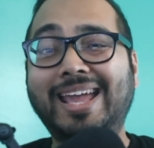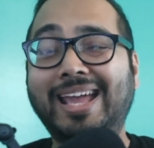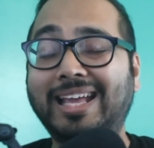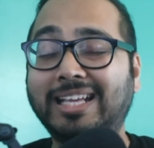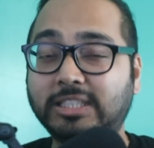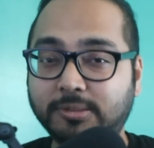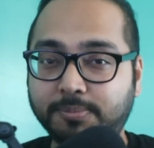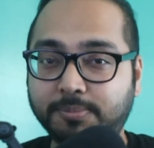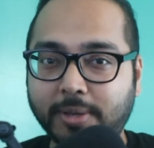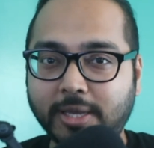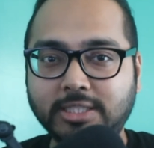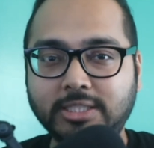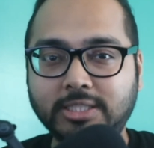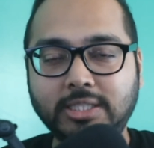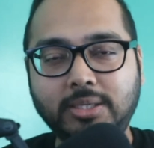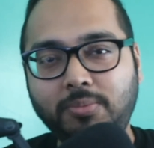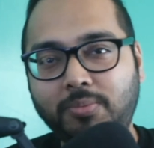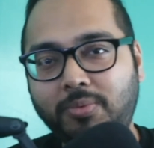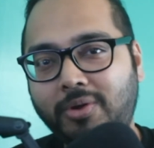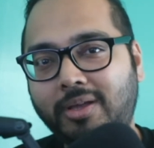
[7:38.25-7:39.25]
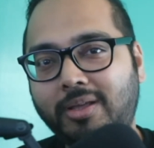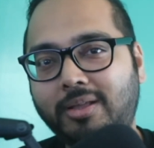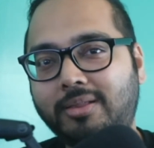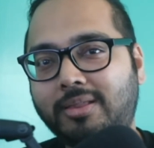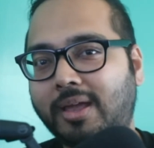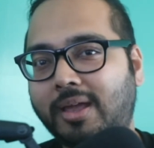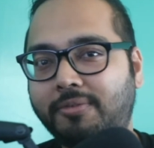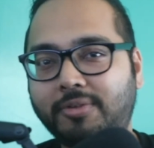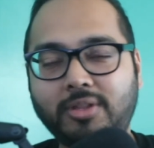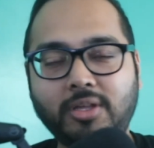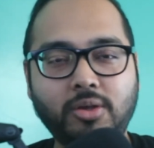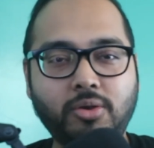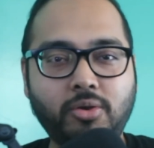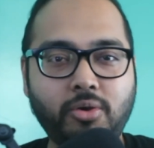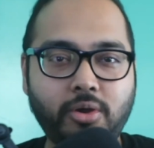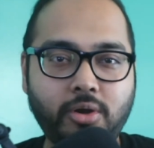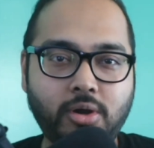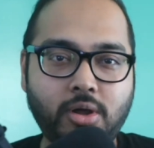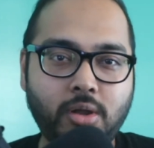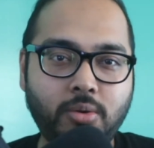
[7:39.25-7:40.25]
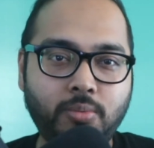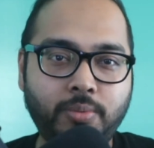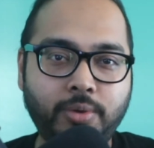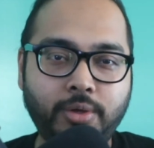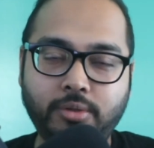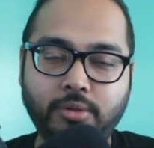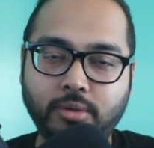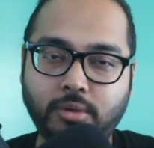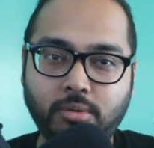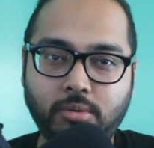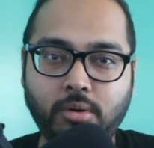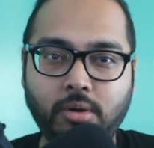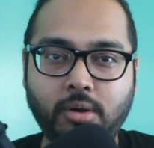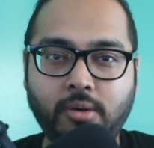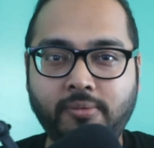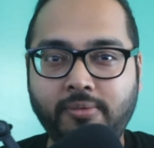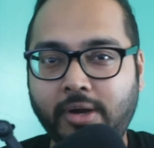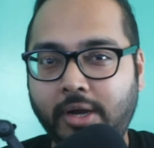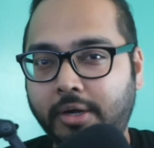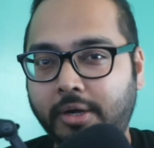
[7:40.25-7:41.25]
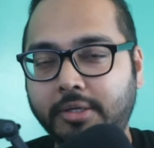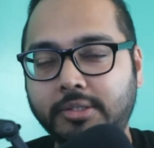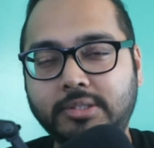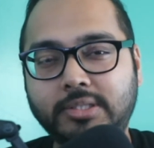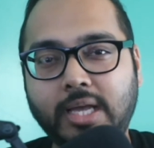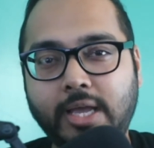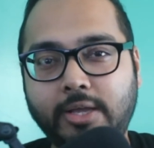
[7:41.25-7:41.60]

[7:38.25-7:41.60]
especially with everything going on with the coronavirus.